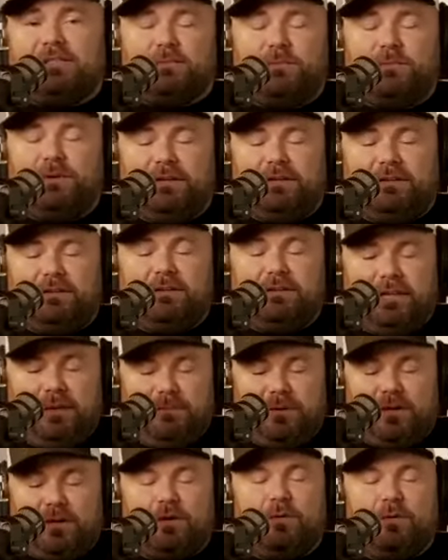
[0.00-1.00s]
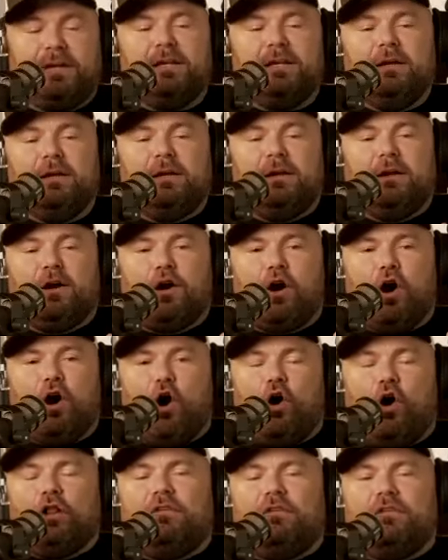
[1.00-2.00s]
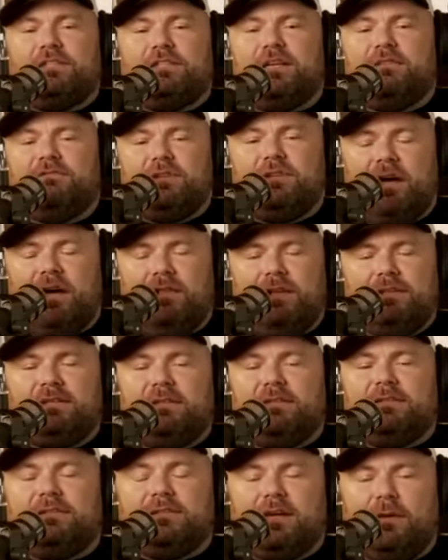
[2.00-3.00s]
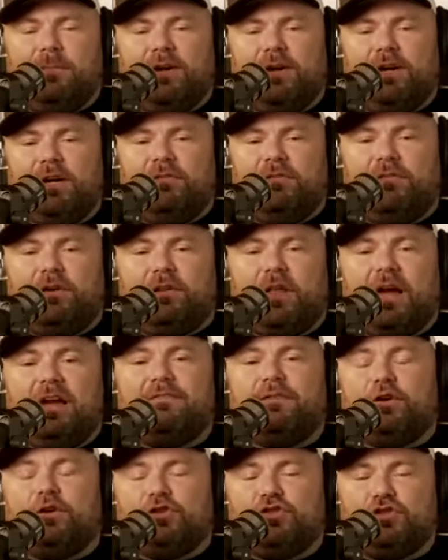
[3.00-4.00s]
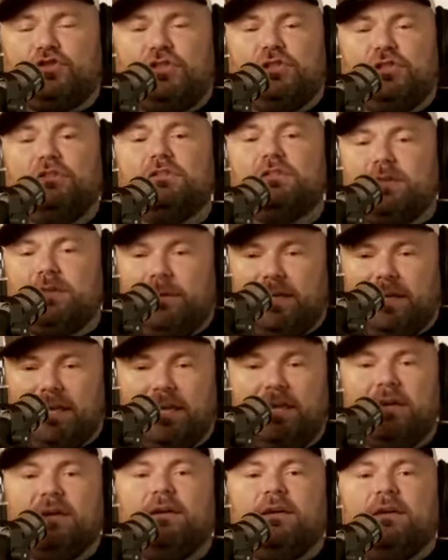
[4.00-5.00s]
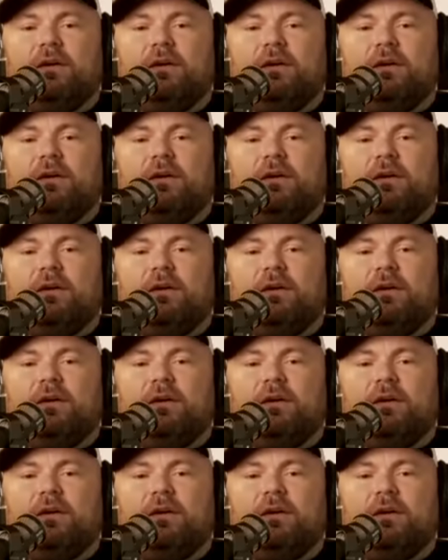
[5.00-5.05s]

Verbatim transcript: spring and then keep it going yeah. Yeah. All of us have done this in some area of our yeah. life and are still doing it.